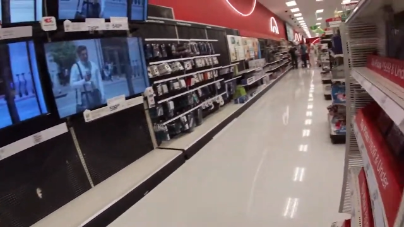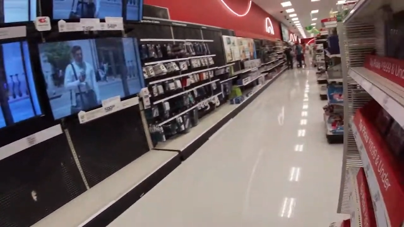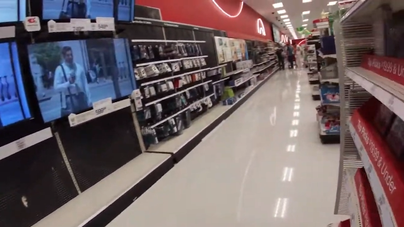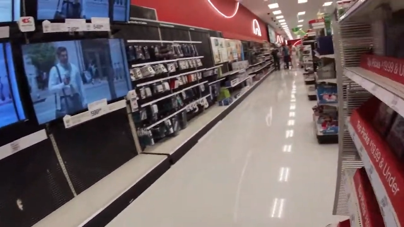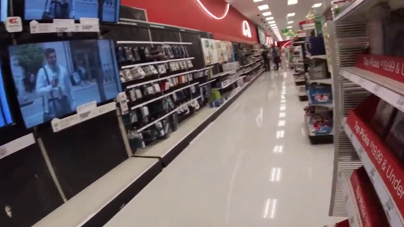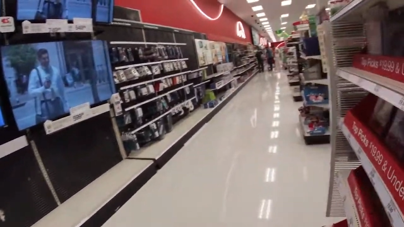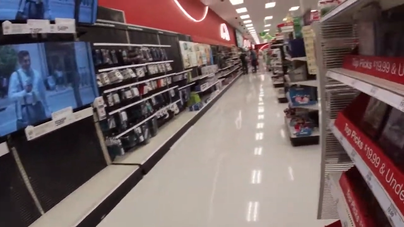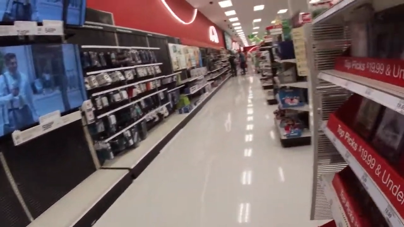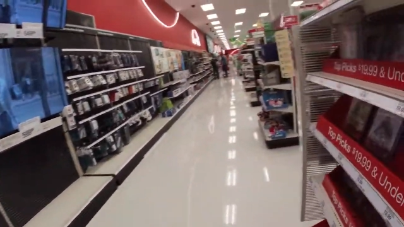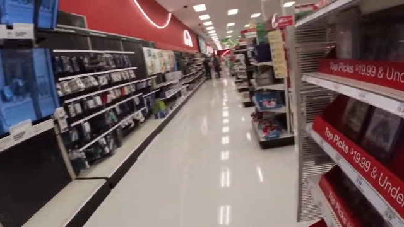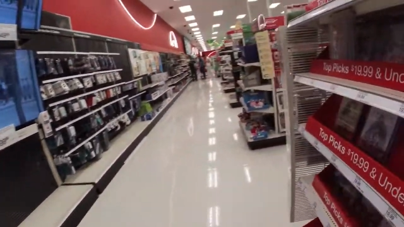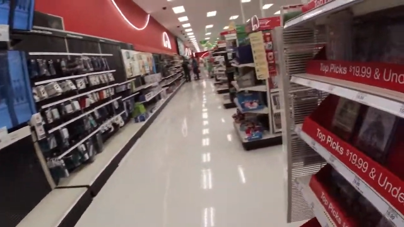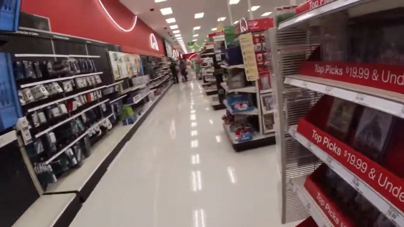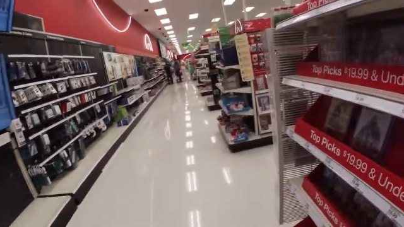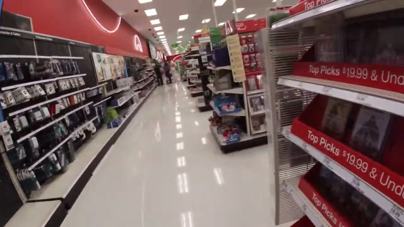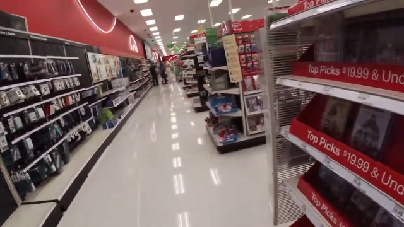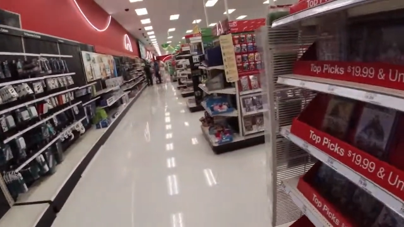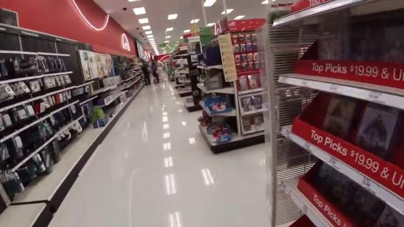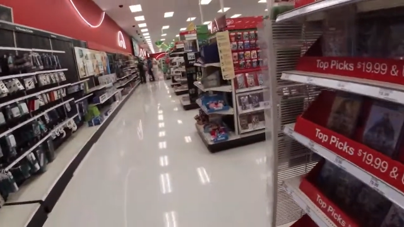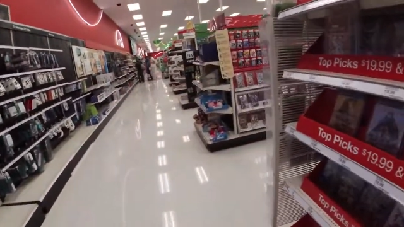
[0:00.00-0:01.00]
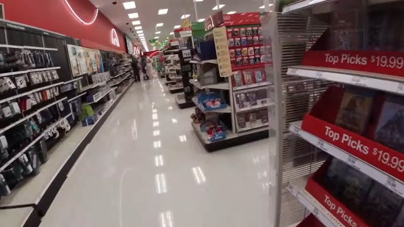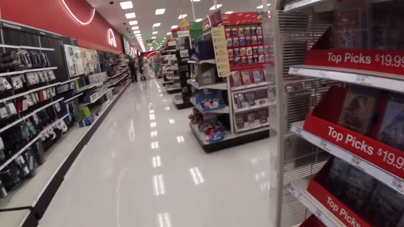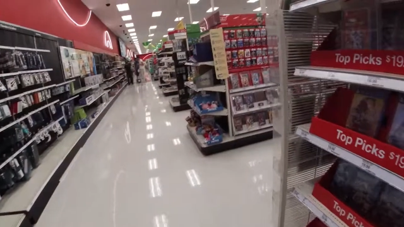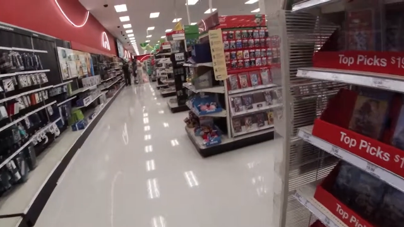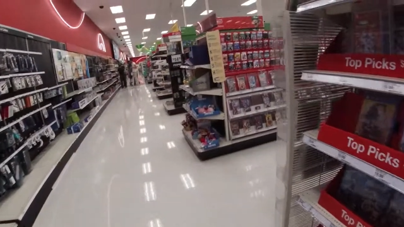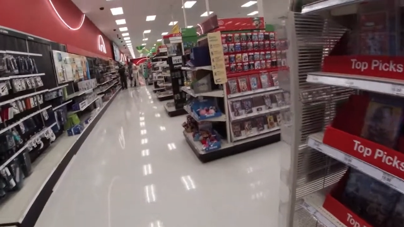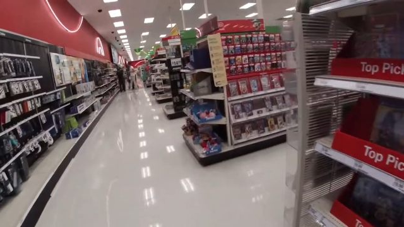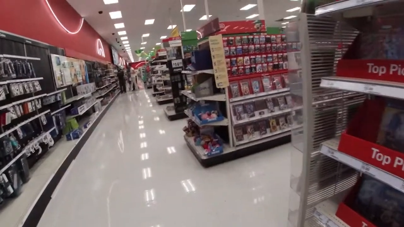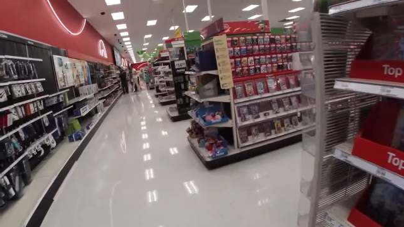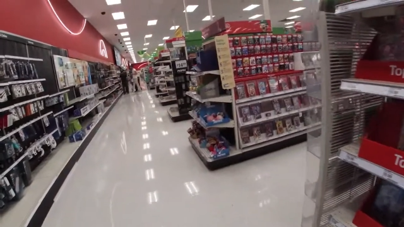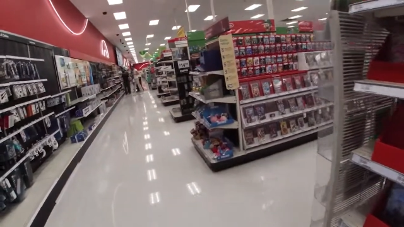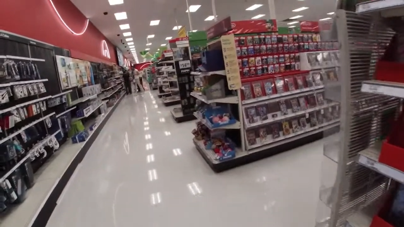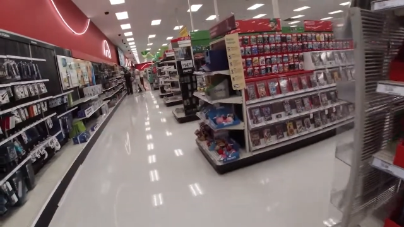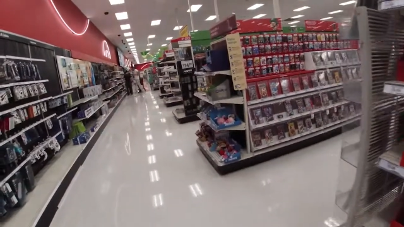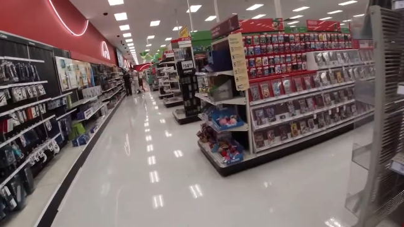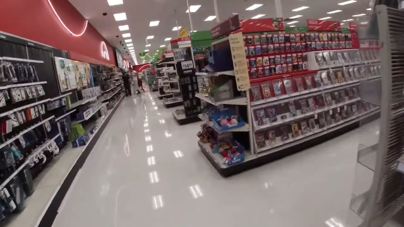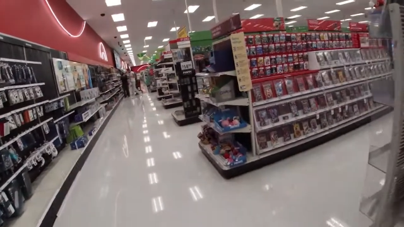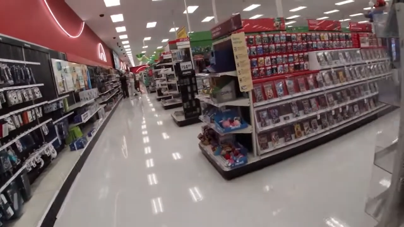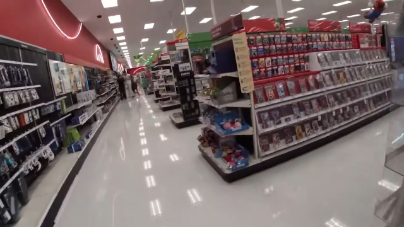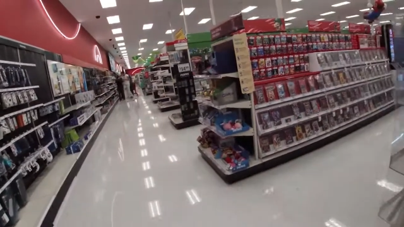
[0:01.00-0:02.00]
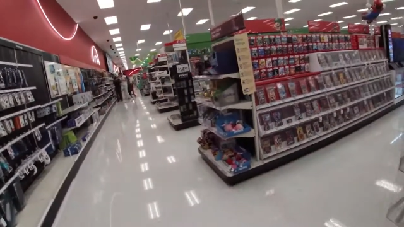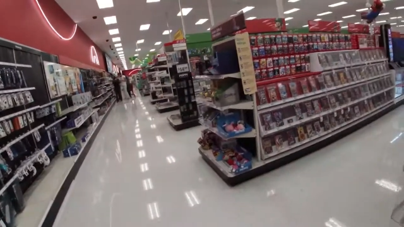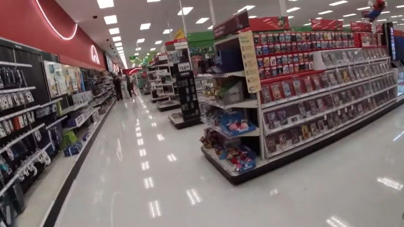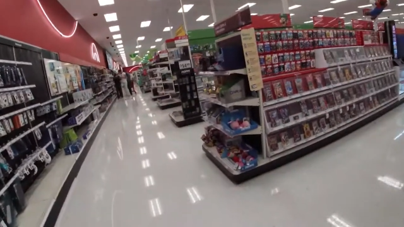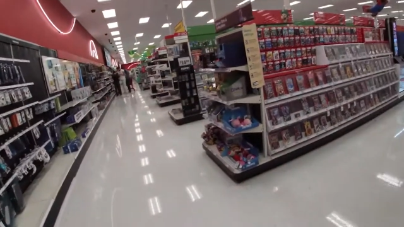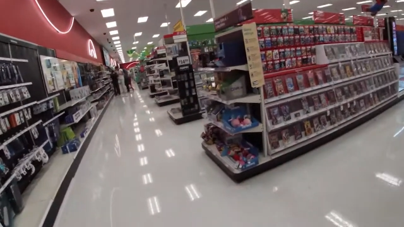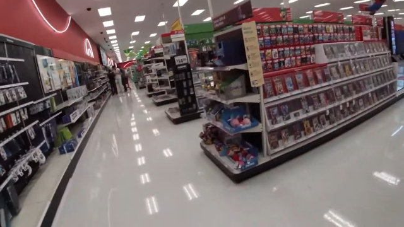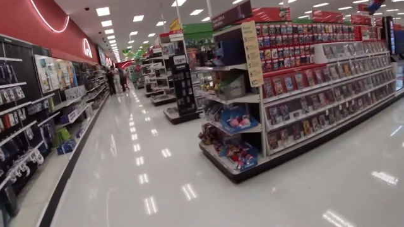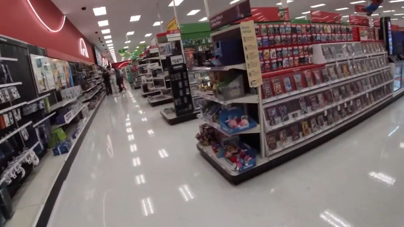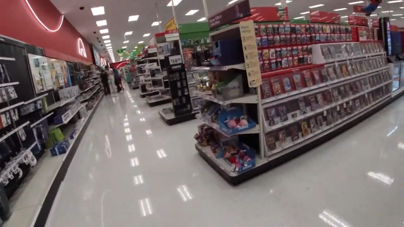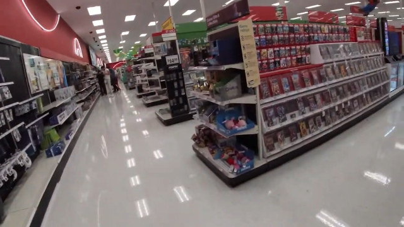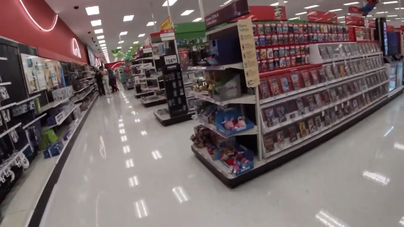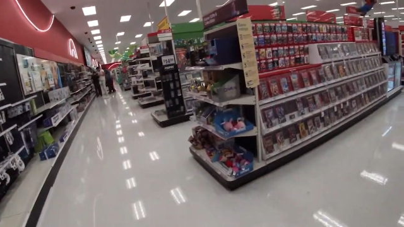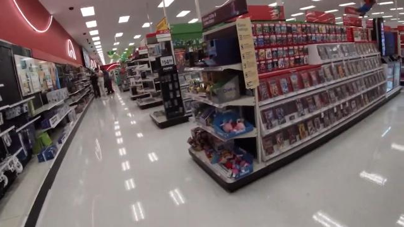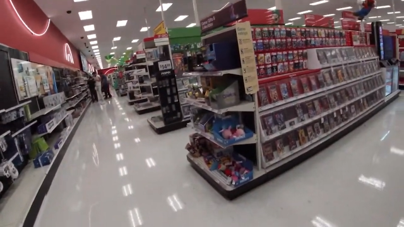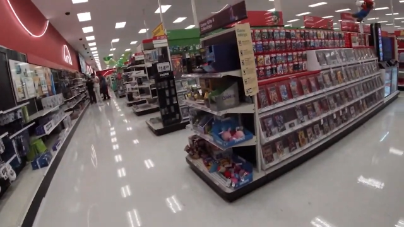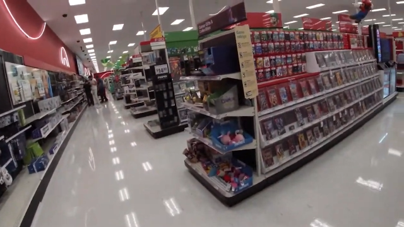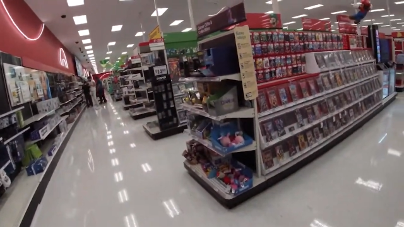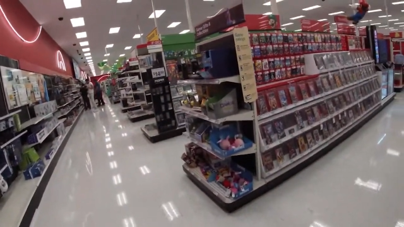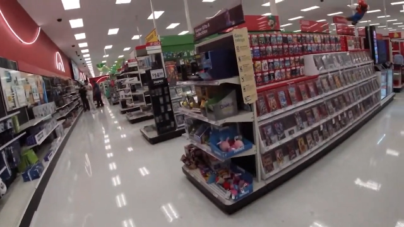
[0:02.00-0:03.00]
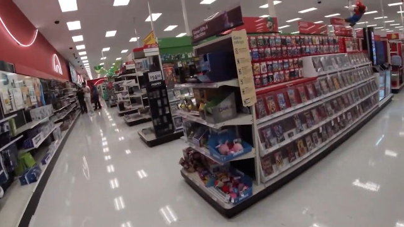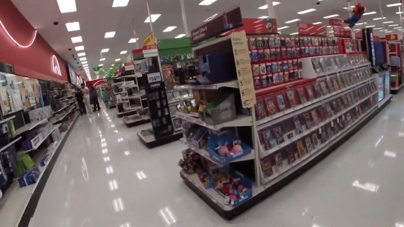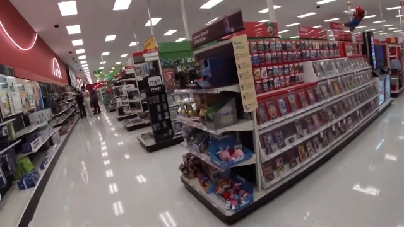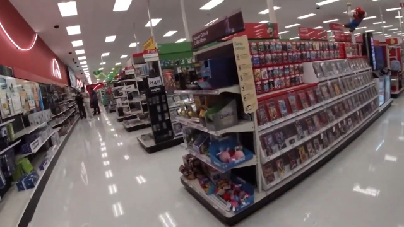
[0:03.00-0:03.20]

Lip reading: Nobody's mouth can be seen.